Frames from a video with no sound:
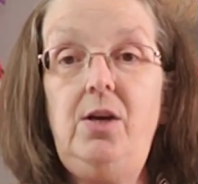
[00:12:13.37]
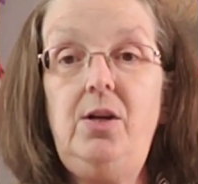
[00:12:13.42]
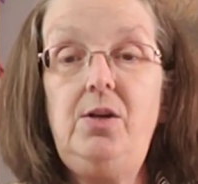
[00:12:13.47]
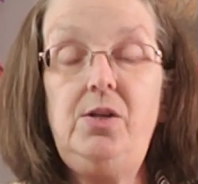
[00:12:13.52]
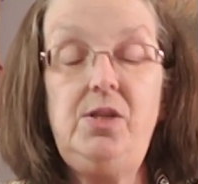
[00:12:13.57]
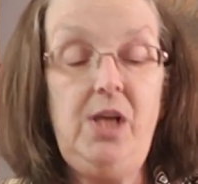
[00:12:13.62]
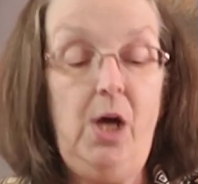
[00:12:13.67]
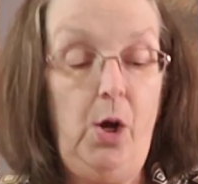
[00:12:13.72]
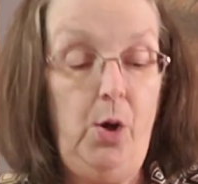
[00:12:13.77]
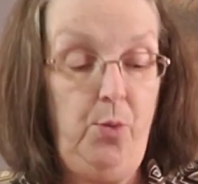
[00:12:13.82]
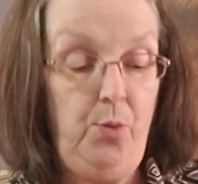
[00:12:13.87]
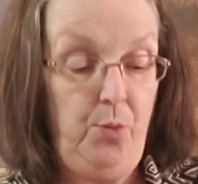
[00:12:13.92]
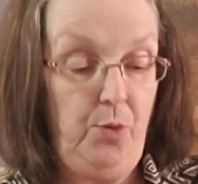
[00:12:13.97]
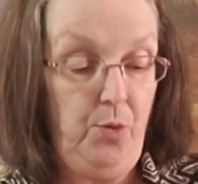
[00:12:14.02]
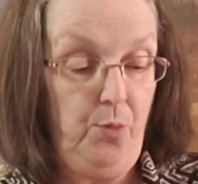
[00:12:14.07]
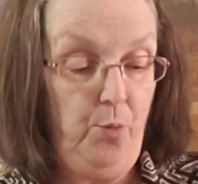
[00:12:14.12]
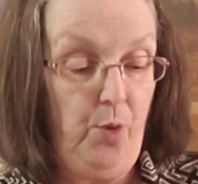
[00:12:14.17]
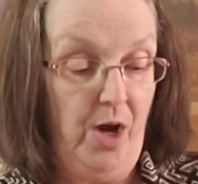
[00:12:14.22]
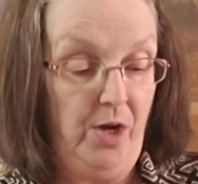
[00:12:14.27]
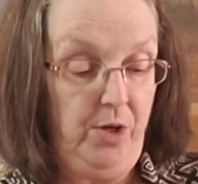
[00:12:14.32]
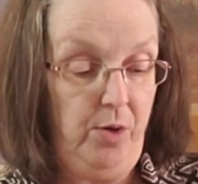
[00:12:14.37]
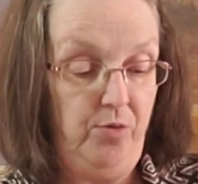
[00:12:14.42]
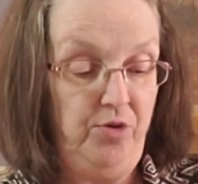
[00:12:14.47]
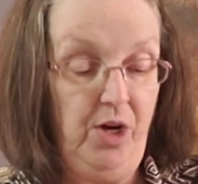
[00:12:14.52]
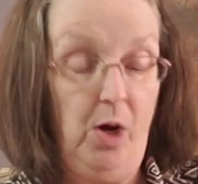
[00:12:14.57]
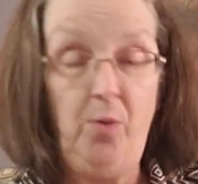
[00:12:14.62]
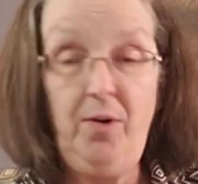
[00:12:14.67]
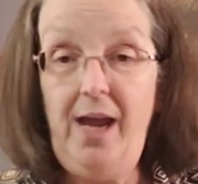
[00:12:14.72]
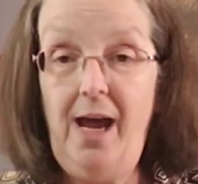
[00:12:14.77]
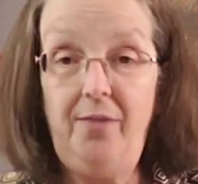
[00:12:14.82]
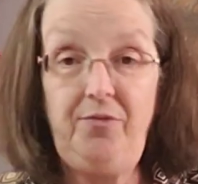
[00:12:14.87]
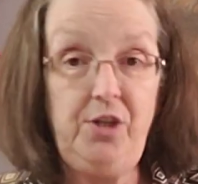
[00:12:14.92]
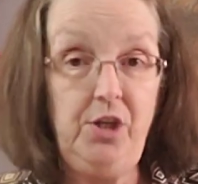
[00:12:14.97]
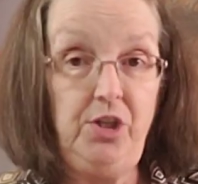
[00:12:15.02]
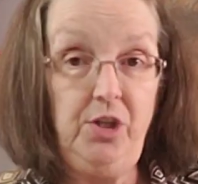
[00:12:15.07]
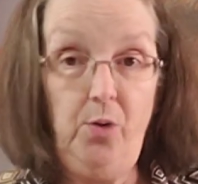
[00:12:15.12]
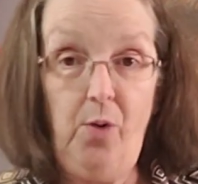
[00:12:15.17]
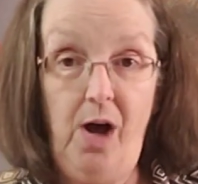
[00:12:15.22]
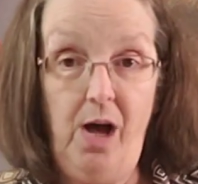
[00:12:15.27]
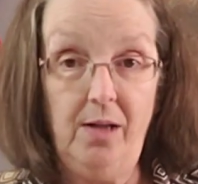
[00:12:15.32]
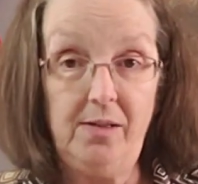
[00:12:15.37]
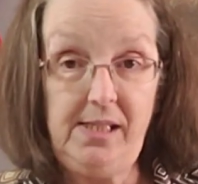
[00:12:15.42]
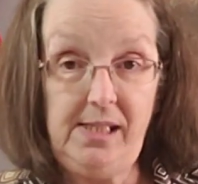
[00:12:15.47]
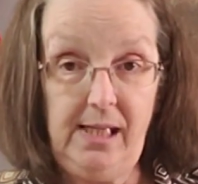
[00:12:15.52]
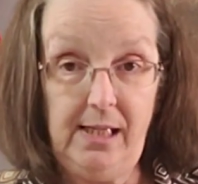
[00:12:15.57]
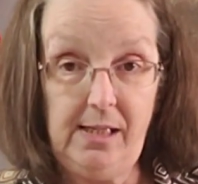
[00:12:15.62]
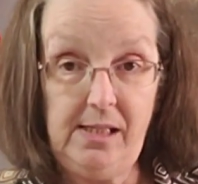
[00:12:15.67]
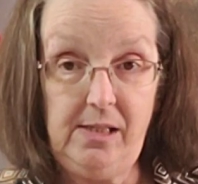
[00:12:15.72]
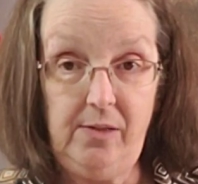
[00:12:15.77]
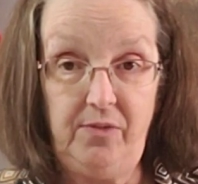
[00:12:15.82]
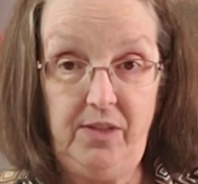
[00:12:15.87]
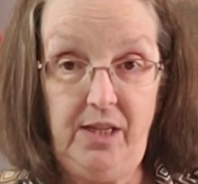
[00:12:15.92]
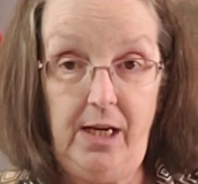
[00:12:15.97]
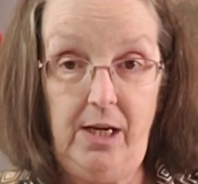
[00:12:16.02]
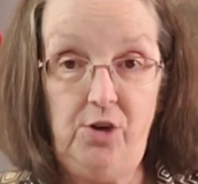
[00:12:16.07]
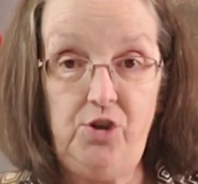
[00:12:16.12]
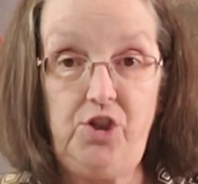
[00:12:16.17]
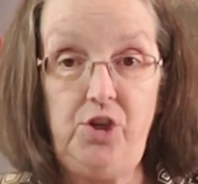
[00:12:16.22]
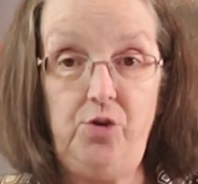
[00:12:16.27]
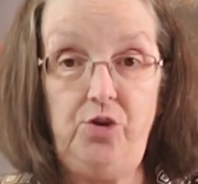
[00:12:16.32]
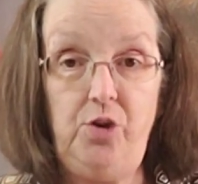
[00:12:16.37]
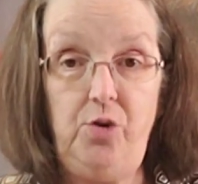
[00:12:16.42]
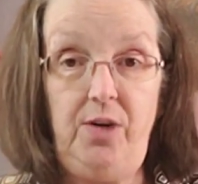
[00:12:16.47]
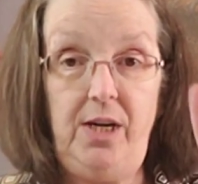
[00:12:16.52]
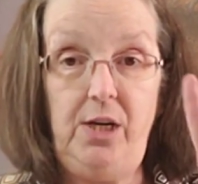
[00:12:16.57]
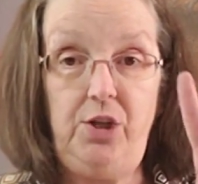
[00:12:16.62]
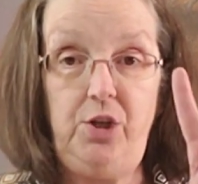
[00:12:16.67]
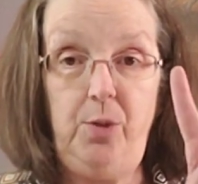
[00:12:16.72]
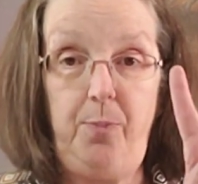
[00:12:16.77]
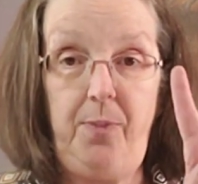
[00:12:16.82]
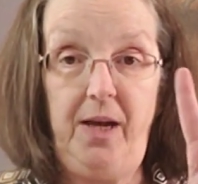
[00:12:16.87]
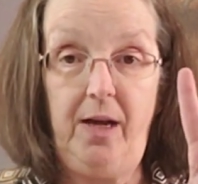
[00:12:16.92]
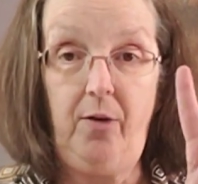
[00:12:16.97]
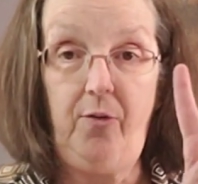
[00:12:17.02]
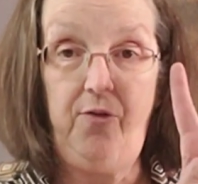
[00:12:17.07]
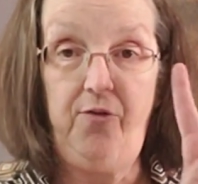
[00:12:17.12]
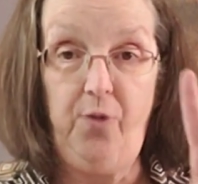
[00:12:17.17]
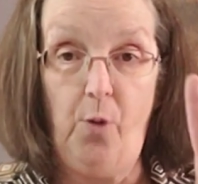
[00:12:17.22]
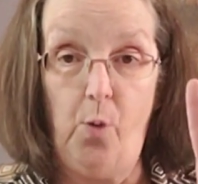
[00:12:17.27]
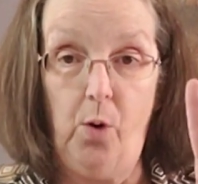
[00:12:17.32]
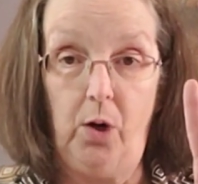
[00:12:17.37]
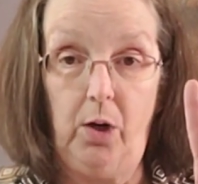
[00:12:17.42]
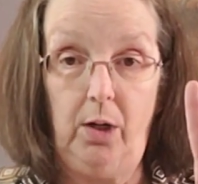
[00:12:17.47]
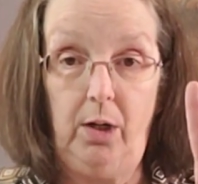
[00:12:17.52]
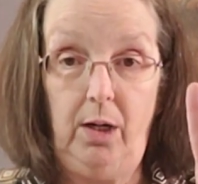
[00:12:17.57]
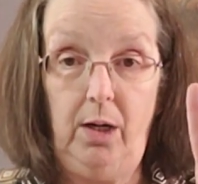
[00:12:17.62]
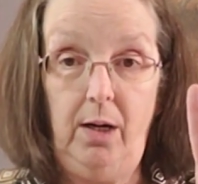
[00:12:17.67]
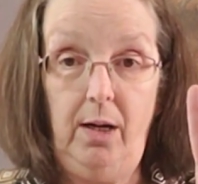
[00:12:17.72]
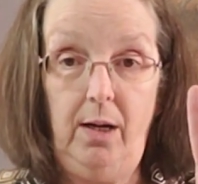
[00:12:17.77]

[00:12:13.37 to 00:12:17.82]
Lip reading: So while you don't have to do all 6 of these, you do need to pick 4.